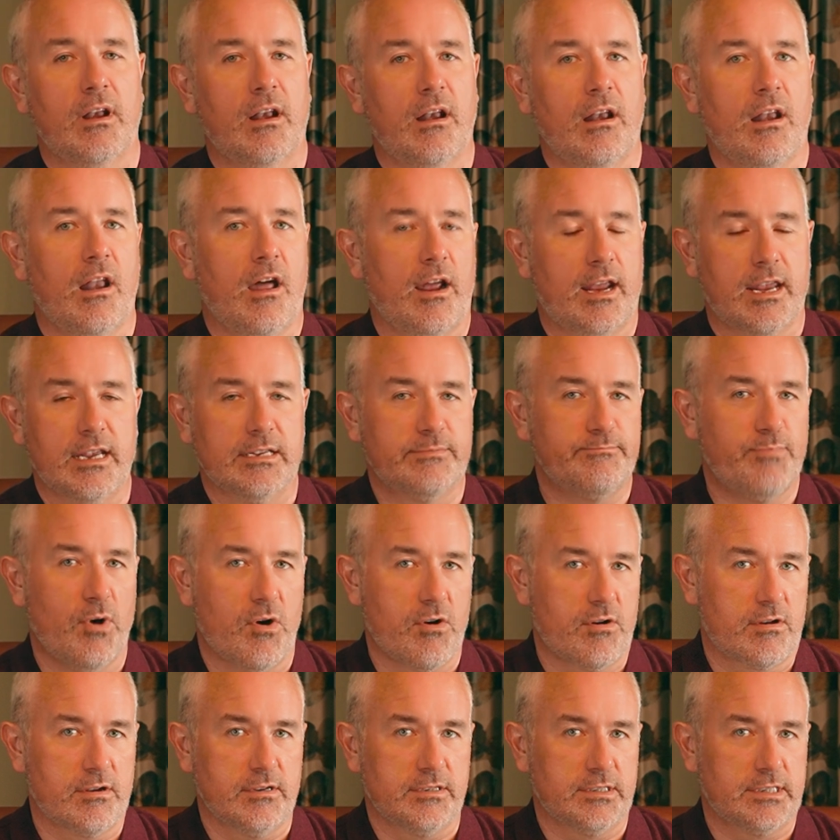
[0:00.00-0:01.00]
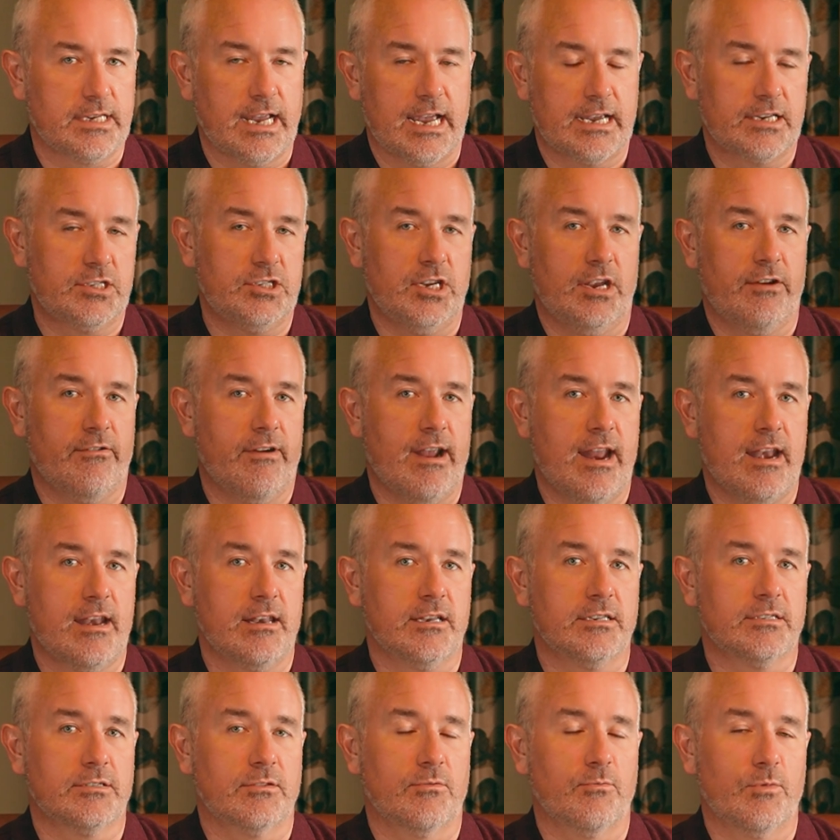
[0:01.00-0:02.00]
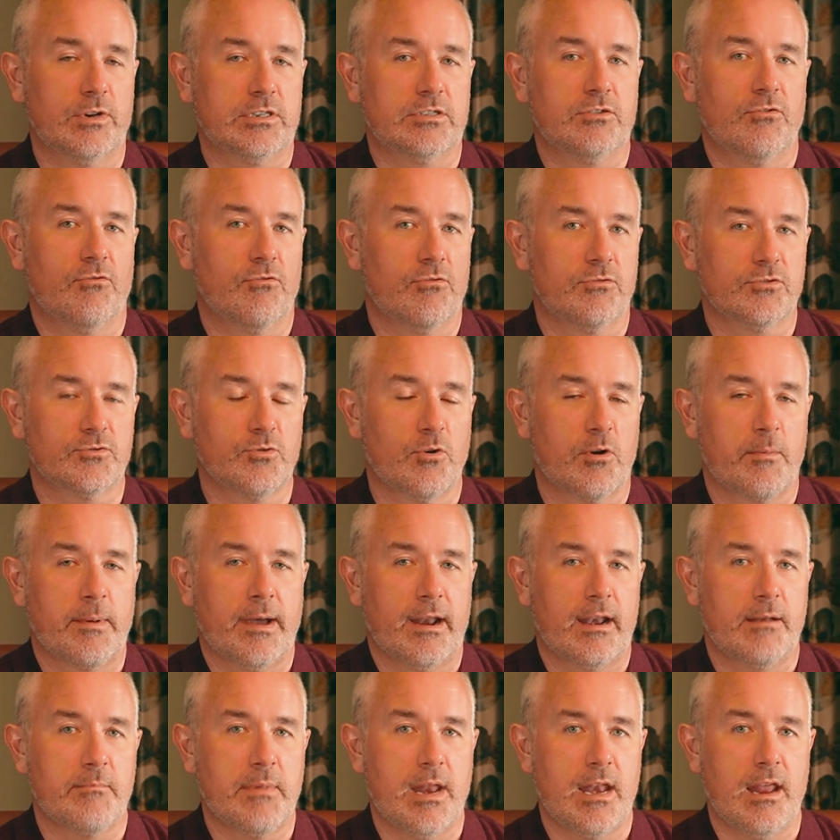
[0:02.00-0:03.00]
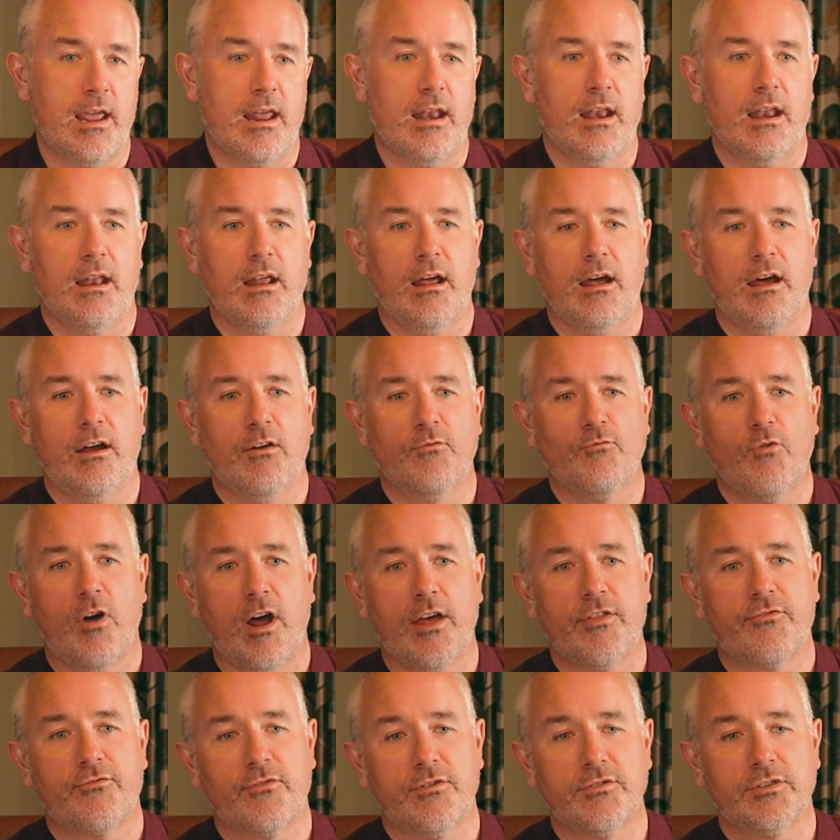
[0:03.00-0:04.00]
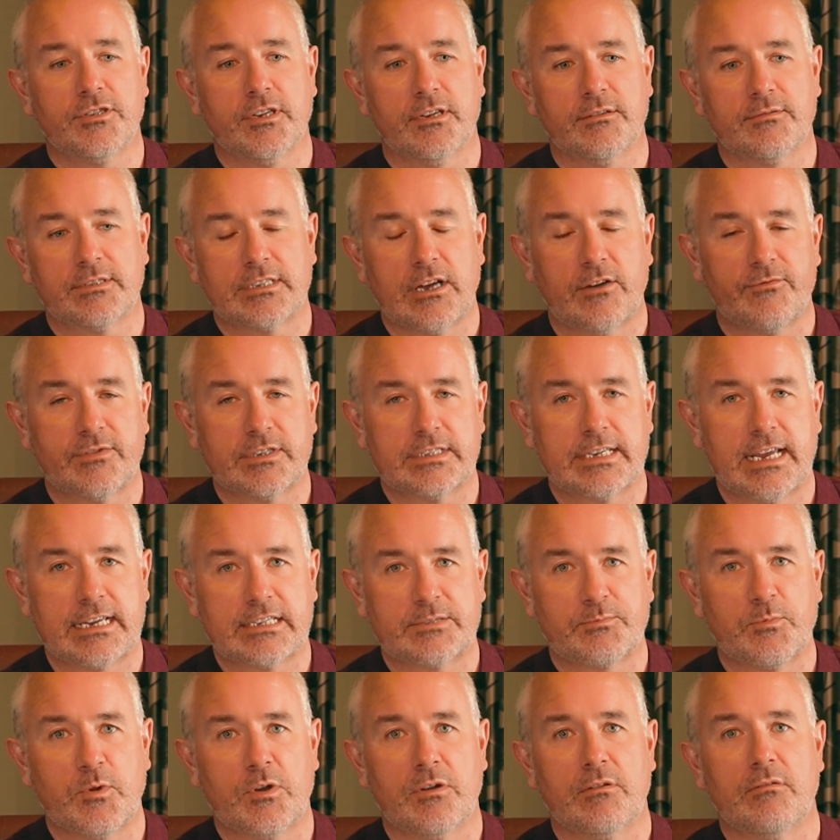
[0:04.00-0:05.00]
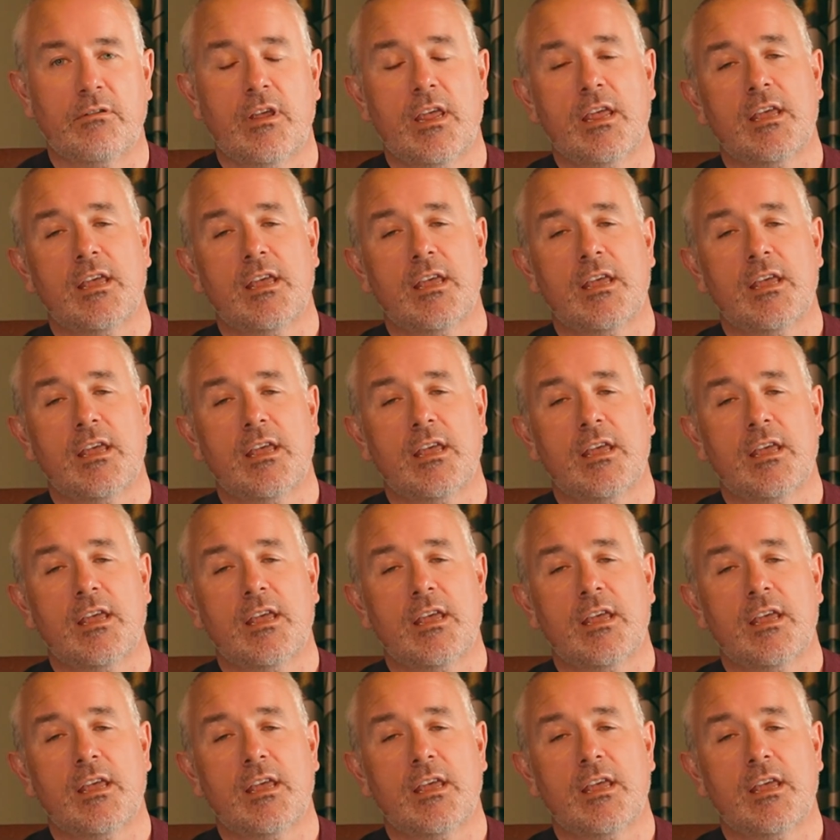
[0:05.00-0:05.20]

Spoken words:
like its bonkers tax year end, which Laura will talk about in a minute, right through to self-assessment.